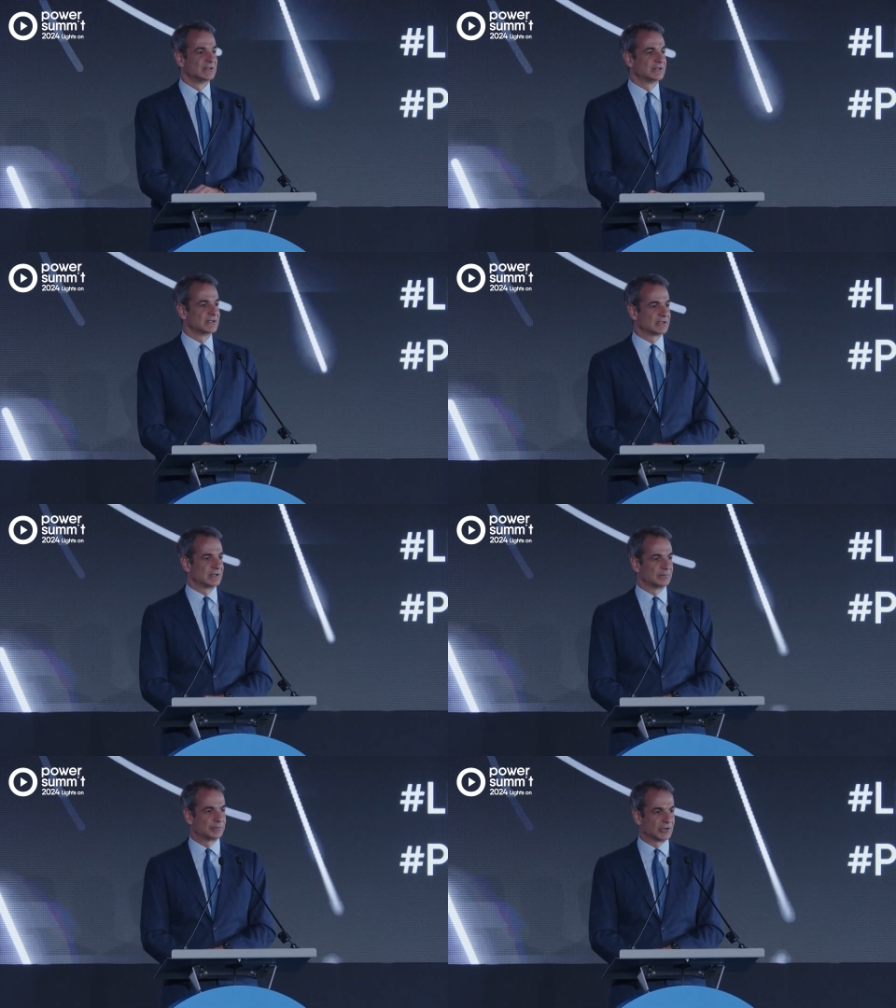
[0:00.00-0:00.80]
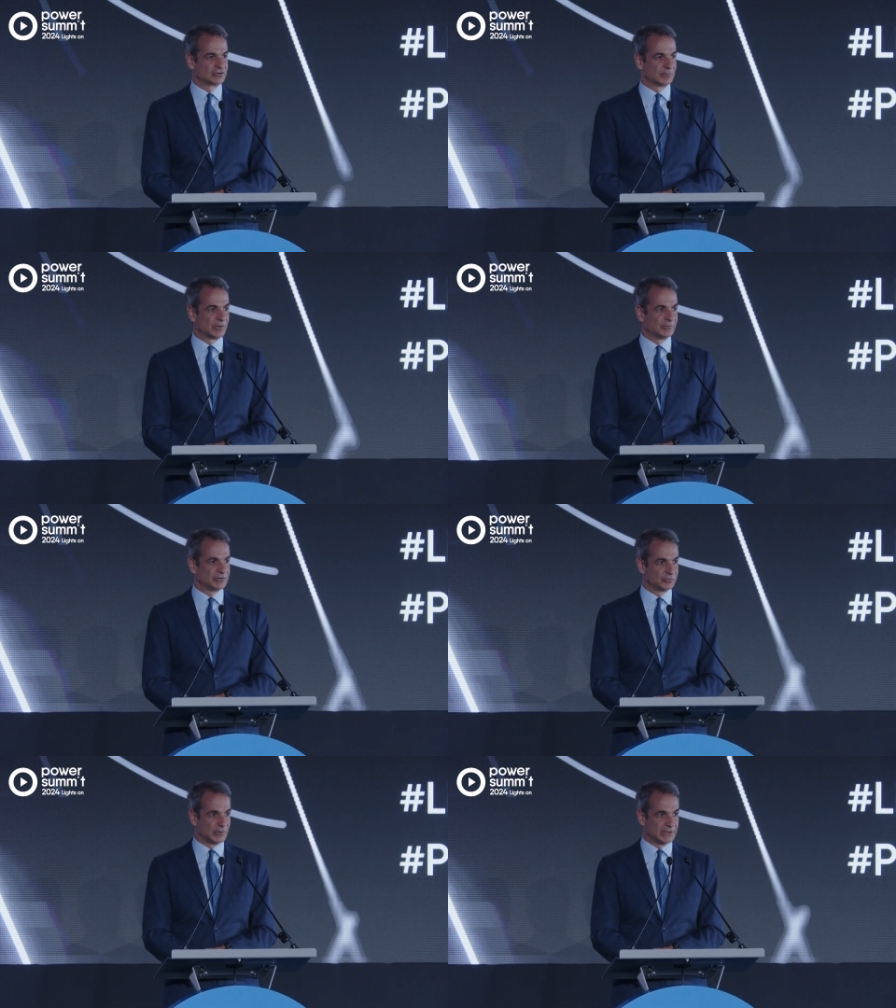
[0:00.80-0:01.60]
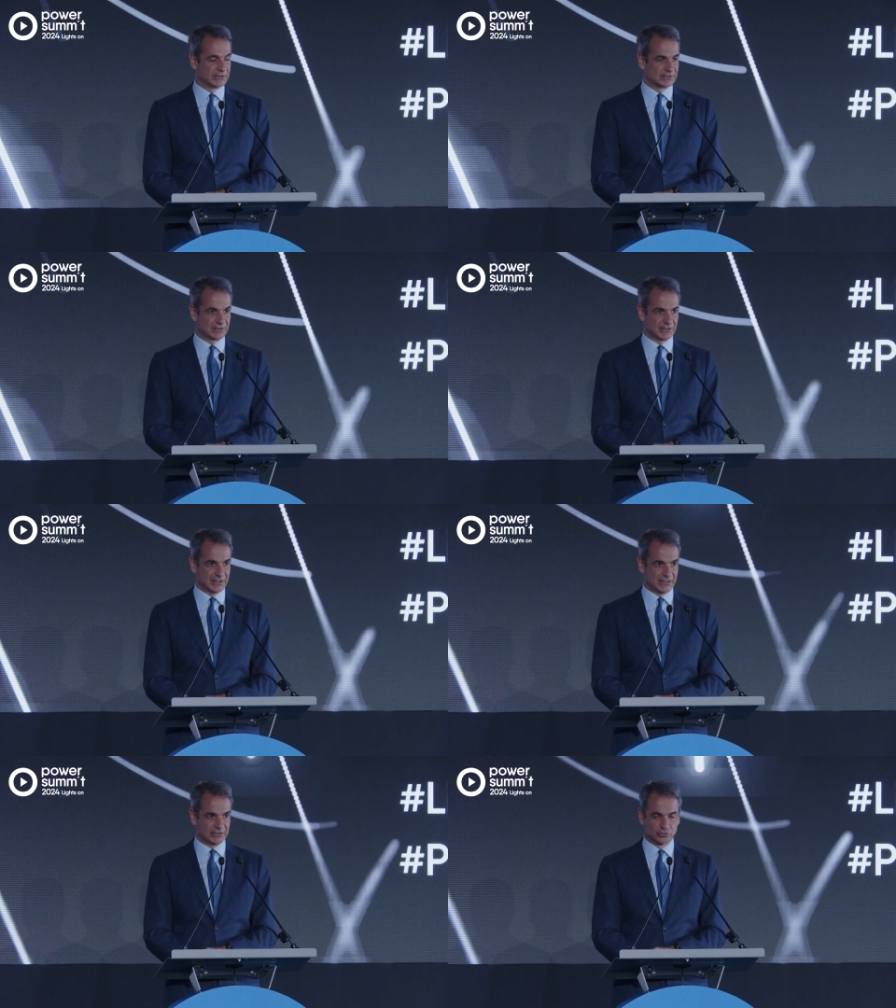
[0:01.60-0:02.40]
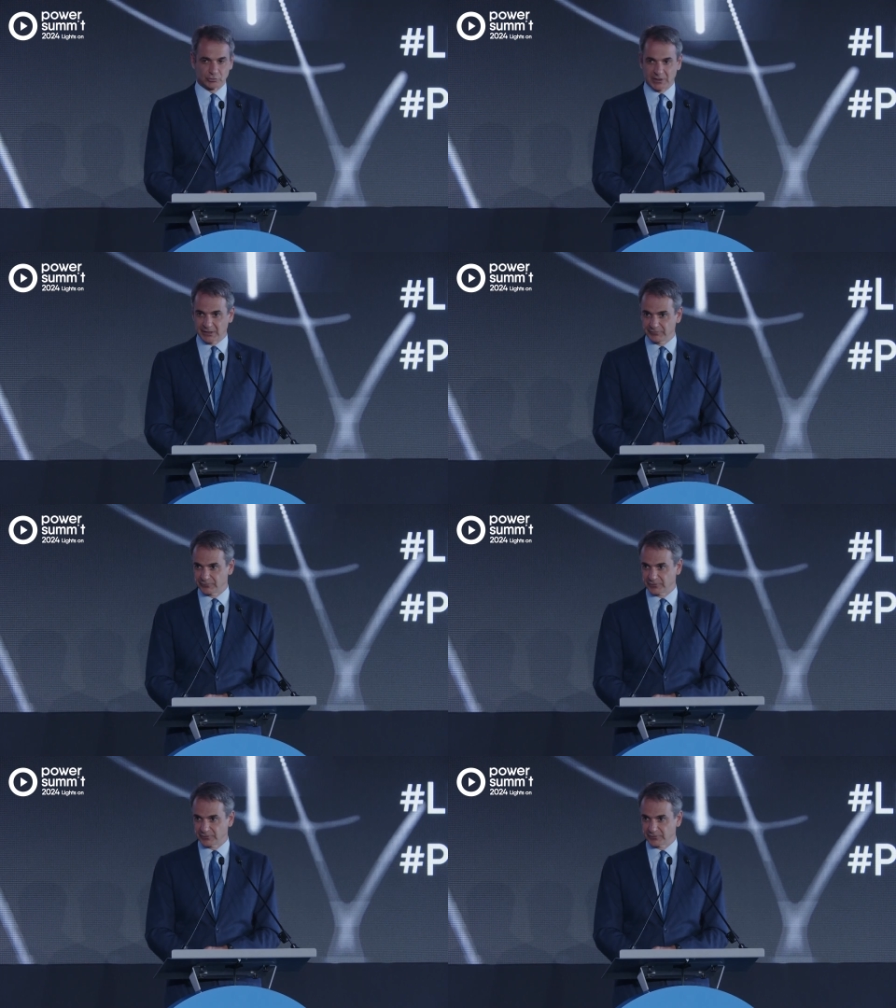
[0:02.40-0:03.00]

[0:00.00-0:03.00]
that can punch above its weight and drive